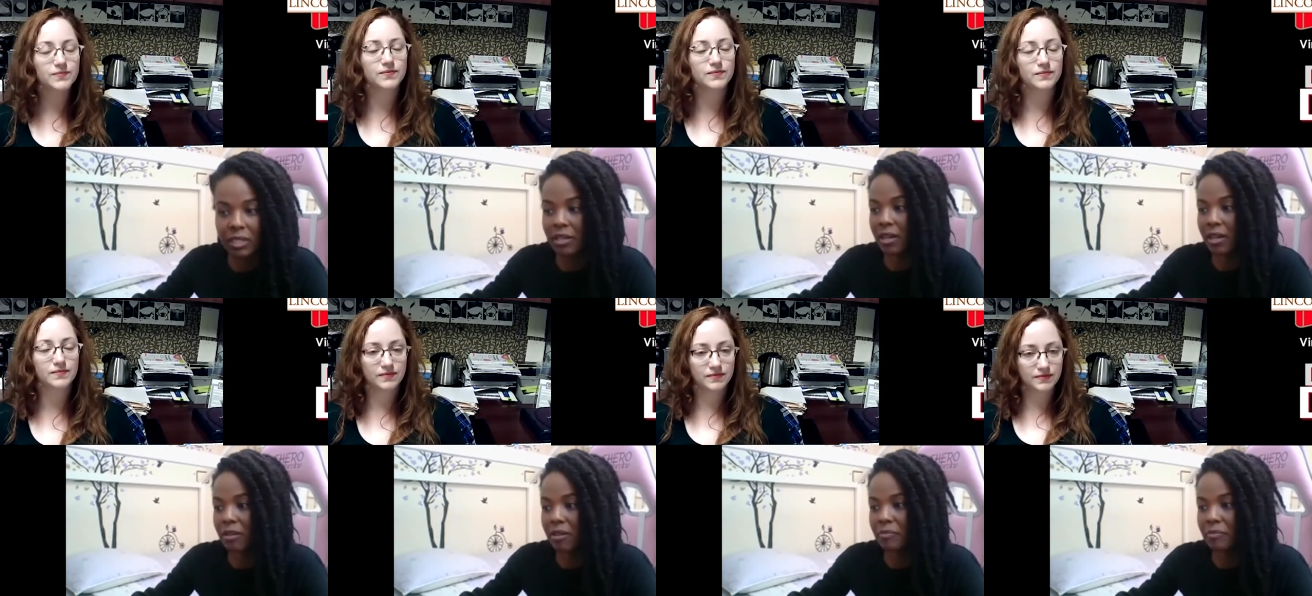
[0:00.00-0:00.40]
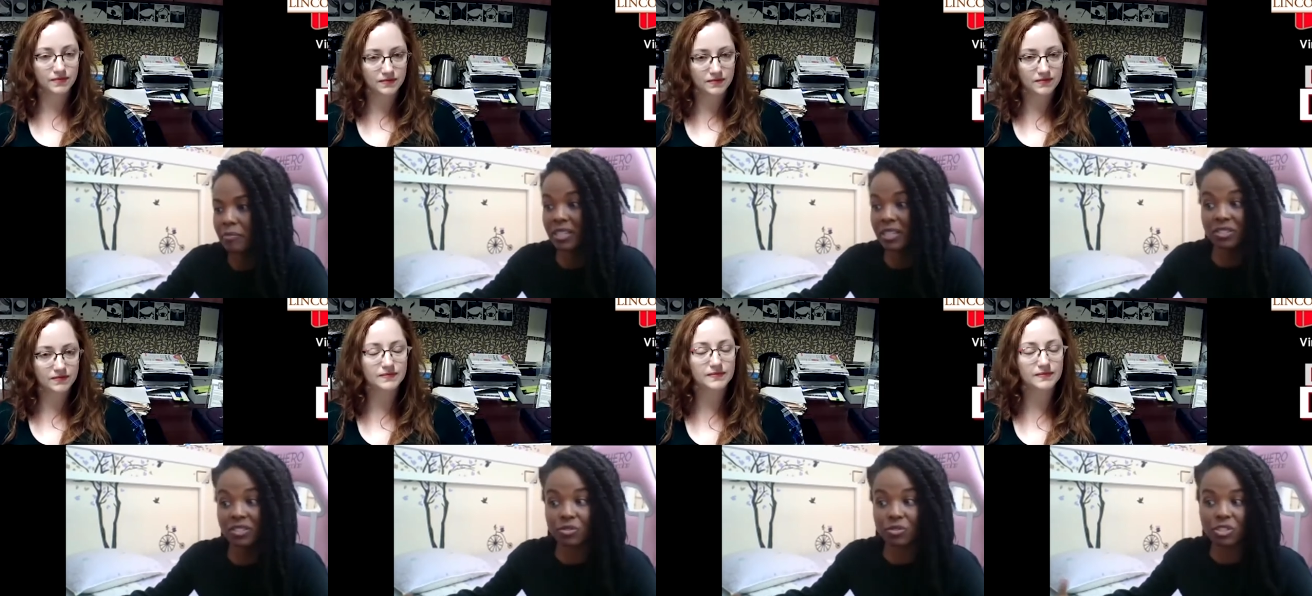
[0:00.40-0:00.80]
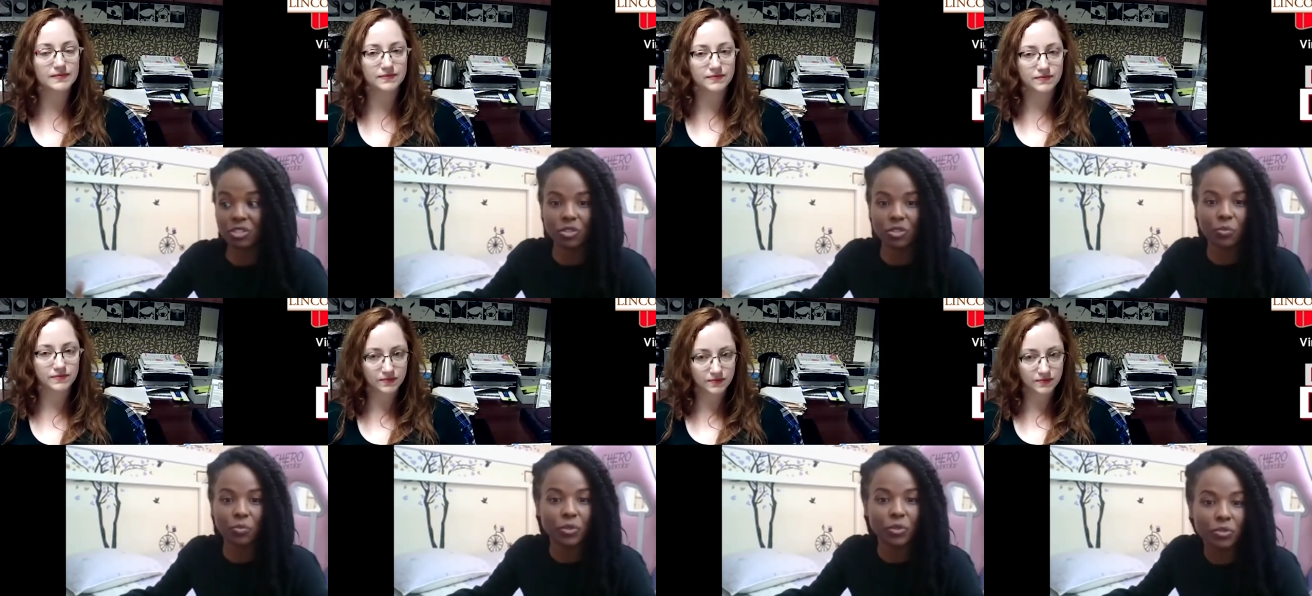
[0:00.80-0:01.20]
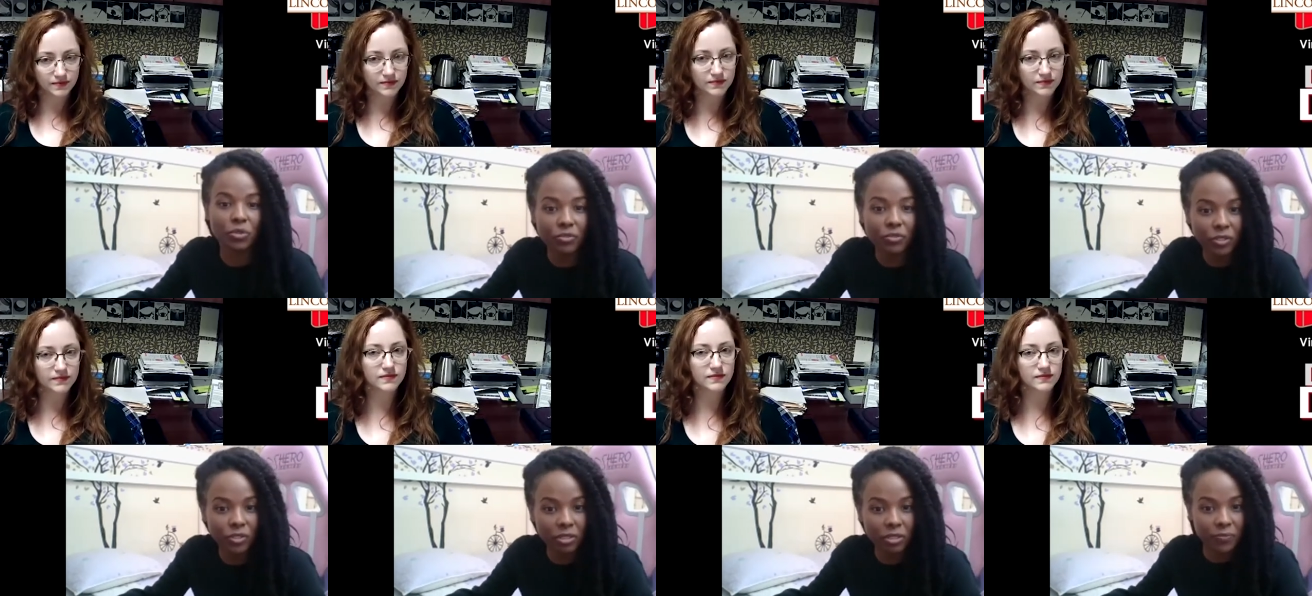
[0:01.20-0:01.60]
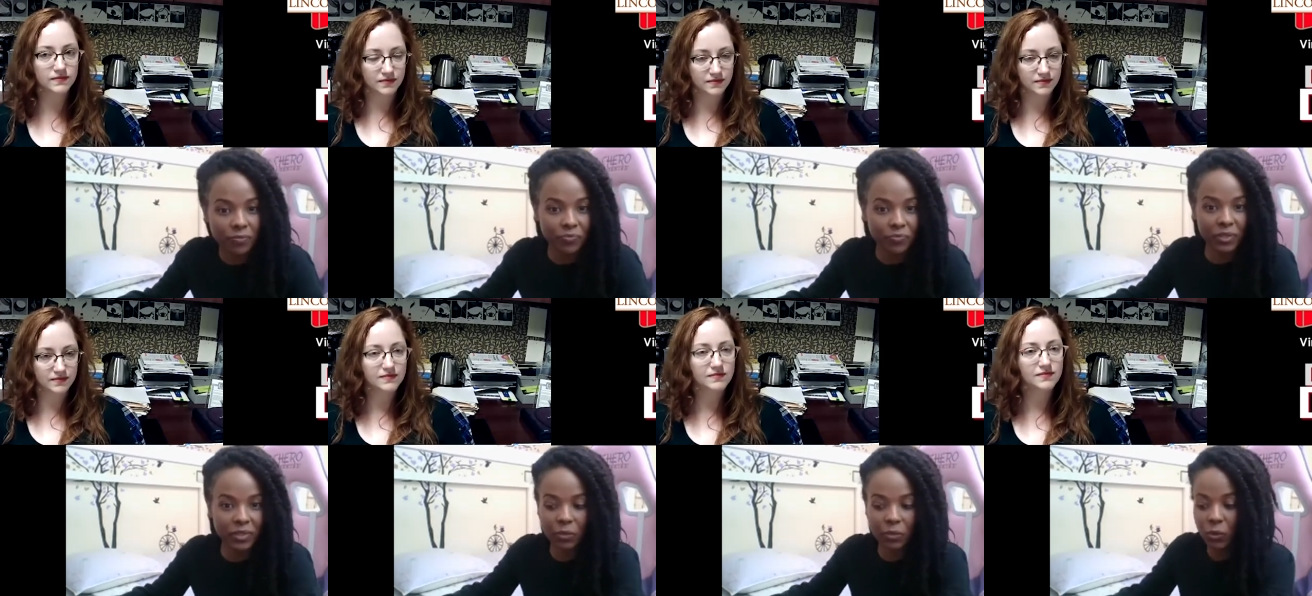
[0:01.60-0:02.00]
Speaker 1: um, because they're just so beautiful
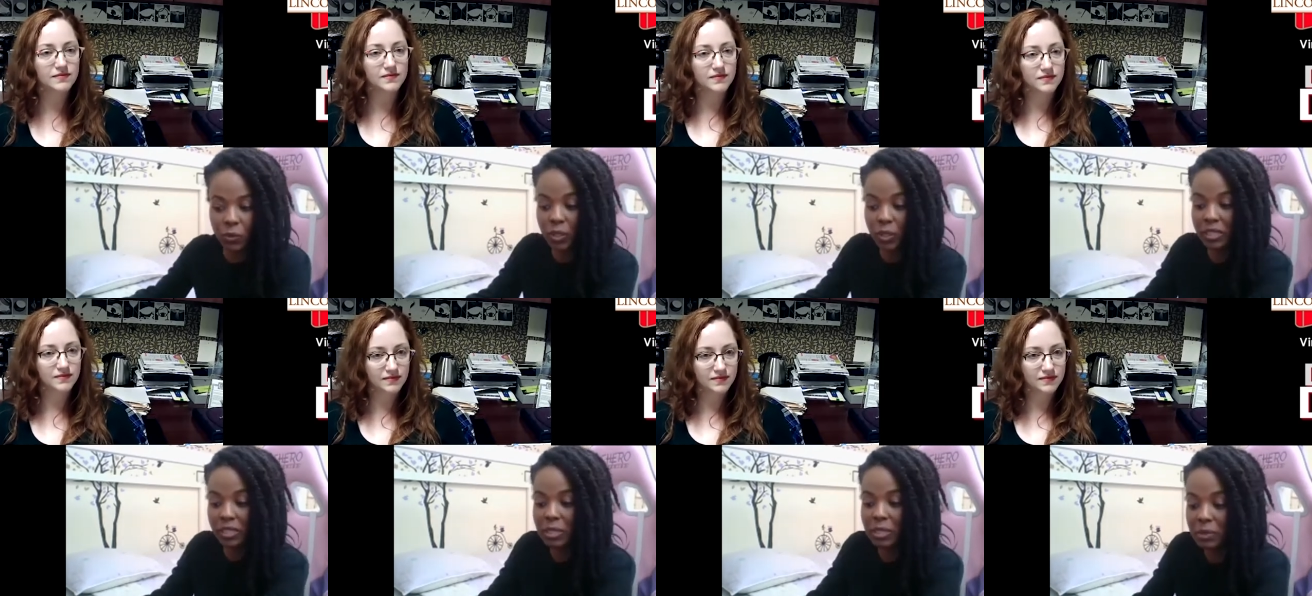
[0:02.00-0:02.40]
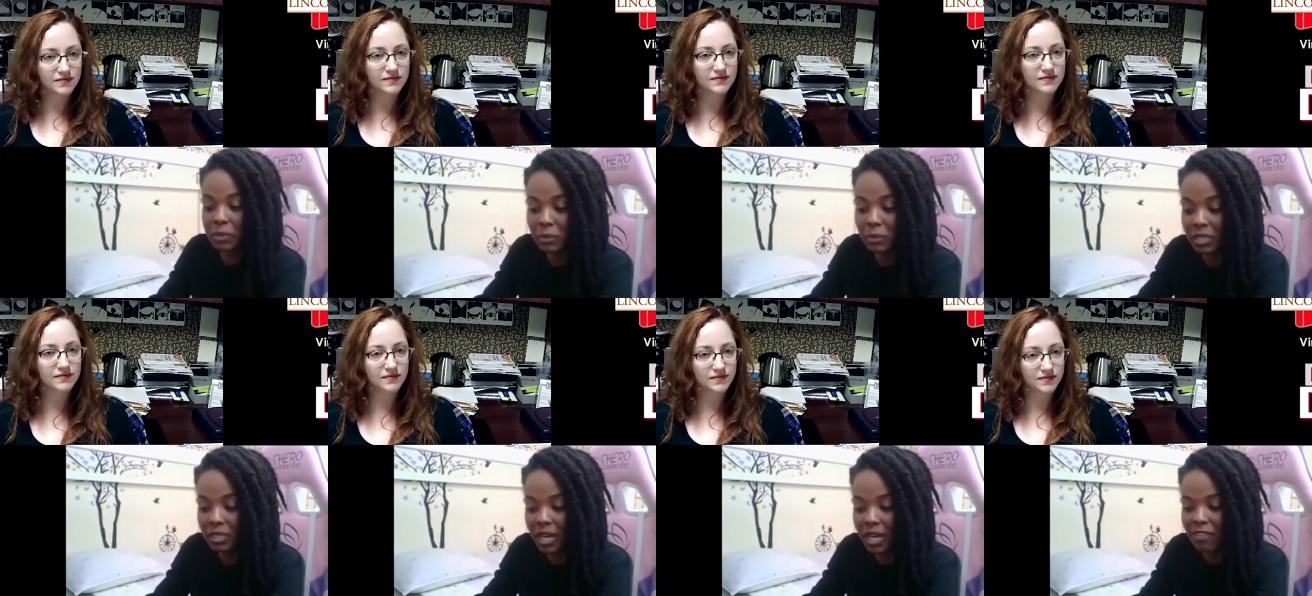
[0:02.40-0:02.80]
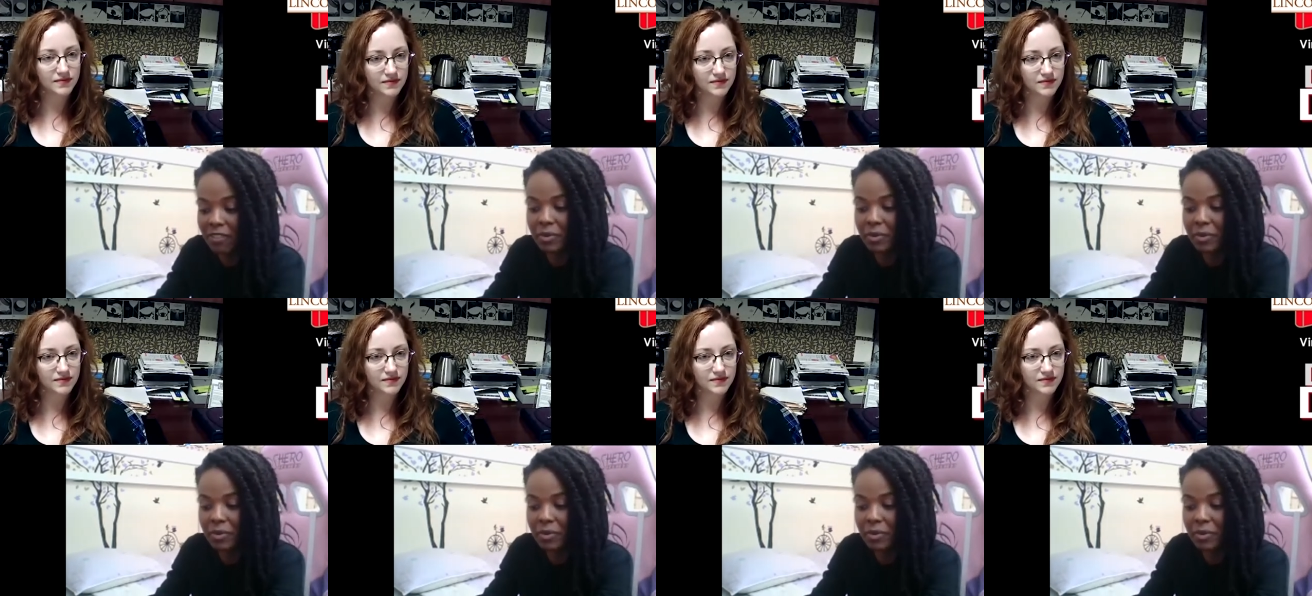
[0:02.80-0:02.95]
and we want to keep them alive